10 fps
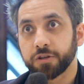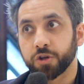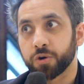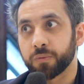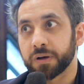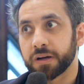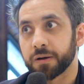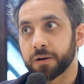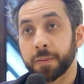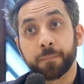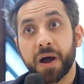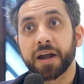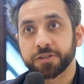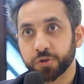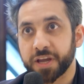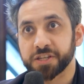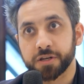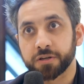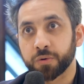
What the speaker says: impart education